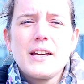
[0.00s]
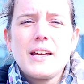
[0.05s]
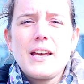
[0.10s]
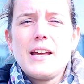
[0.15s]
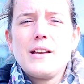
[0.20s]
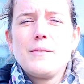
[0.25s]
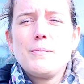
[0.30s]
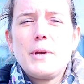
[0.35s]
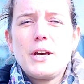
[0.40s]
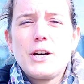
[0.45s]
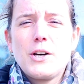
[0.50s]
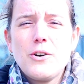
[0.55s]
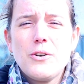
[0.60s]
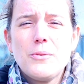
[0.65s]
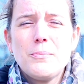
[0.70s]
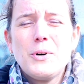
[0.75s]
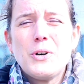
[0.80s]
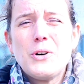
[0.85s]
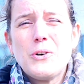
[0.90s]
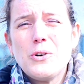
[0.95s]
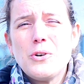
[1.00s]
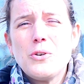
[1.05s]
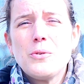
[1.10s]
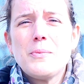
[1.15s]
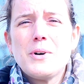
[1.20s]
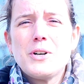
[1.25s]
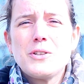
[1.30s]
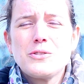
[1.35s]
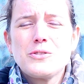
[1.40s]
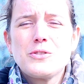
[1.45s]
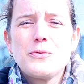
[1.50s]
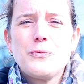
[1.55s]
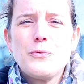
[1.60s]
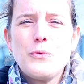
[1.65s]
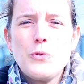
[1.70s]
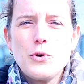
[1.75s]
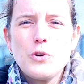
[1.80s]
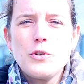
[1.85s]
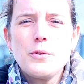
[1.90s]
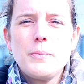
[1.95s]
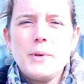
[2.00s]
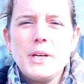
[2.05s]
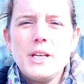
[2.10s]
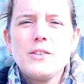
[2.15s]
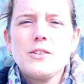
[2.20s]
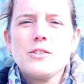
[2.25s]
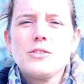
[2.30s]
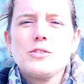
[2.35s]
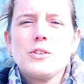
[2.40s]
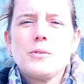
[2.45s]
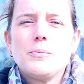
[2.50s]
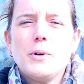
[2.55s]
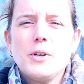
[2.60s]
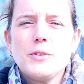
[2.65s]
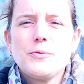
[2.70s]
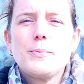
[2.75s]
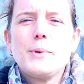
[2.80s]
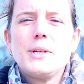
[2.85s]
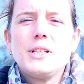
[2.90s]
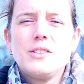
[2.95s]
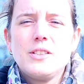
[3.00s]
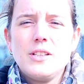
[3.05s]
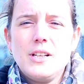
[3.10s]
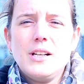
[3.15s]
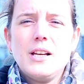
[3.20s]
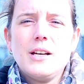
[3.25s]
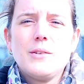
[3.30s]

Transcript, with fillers: can become almost 4 meters above mean sea